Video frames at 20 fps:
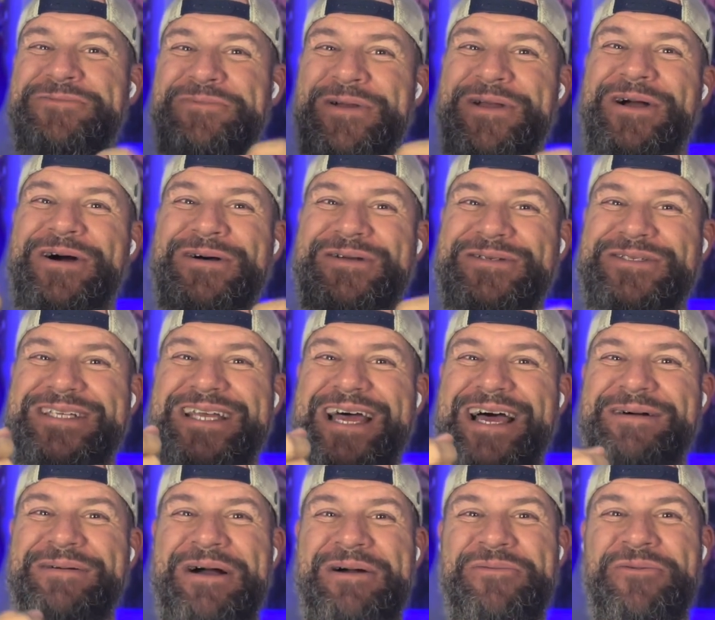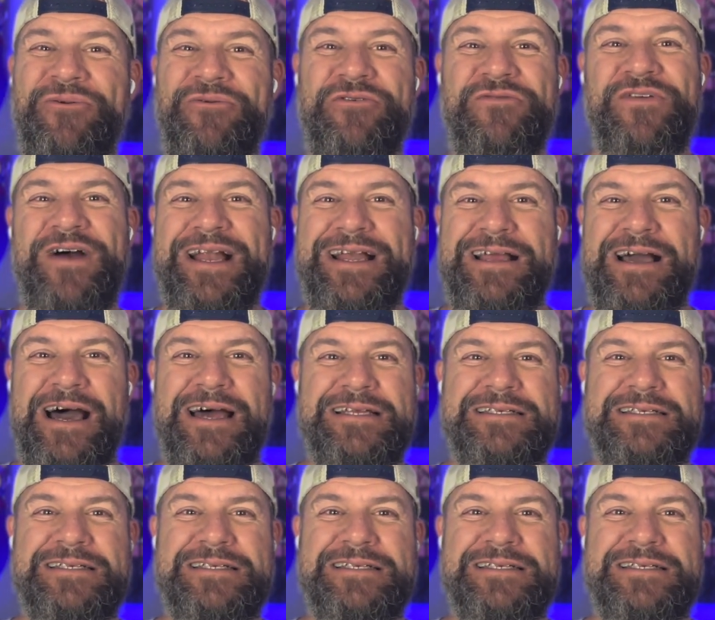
because I'm glorifying God.